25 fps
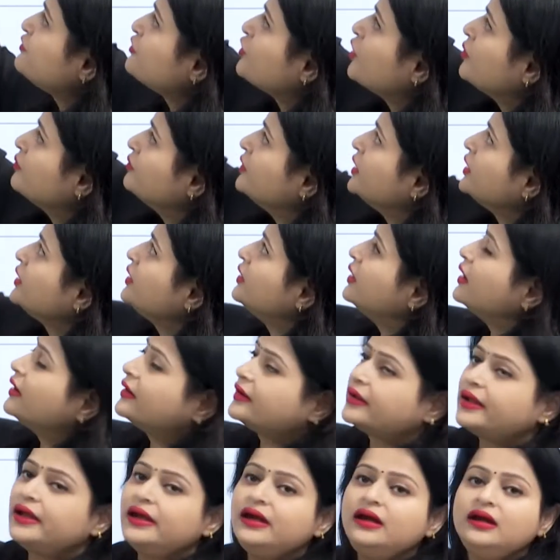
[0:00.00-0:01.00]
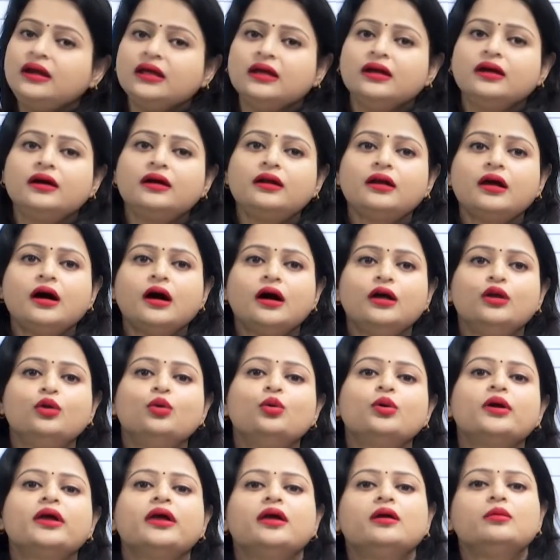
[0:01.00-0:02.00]
from the current year
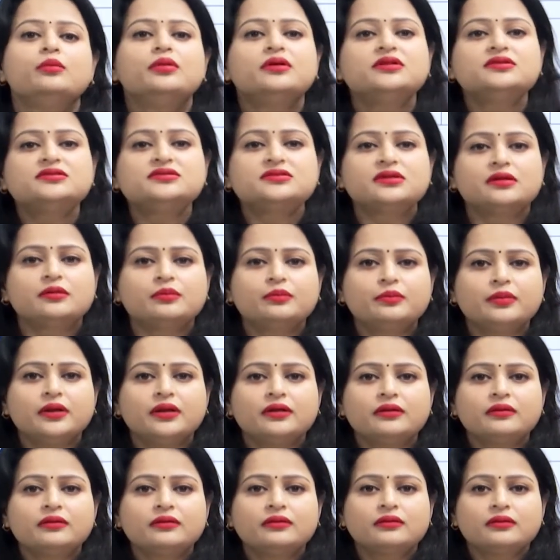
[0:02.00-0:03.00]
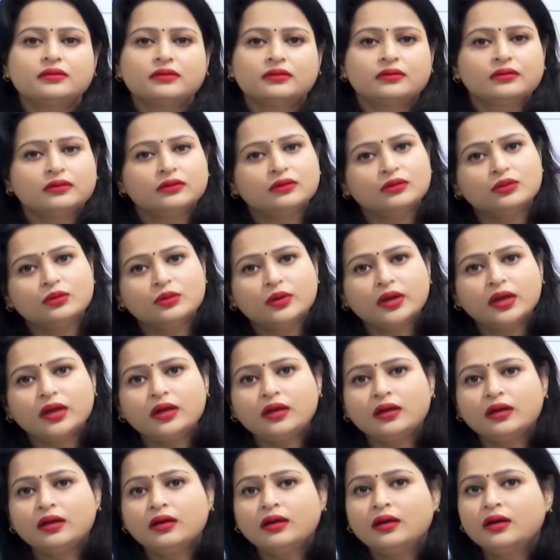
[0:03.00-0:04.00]
allocable surplus. Okay.